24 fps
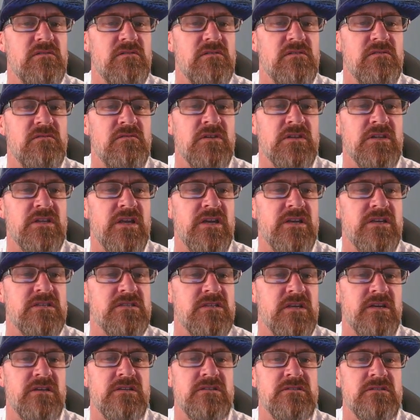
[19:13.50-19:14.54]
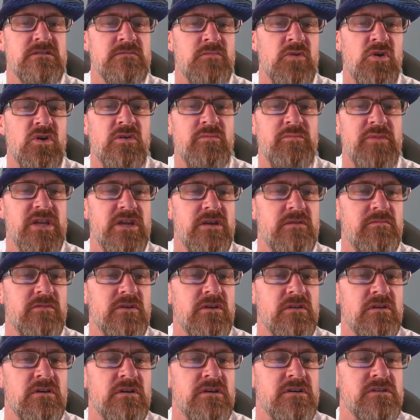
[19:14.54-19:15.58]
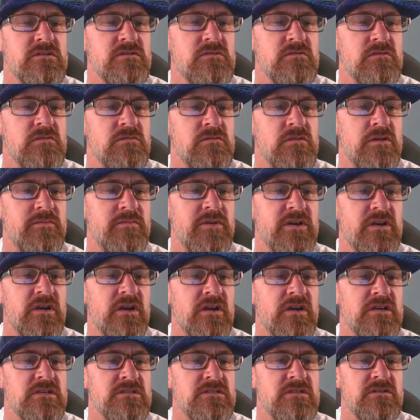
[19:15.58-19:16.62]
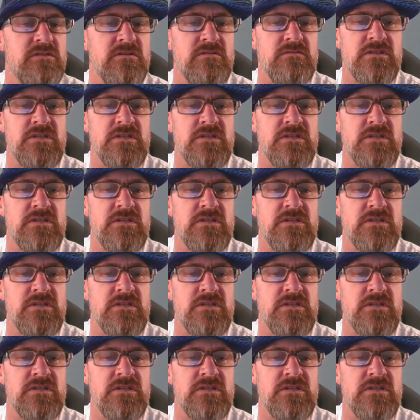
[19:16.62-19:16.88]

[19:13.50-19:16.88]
what that is, like small, medium, or large. Lululemon kind of has their own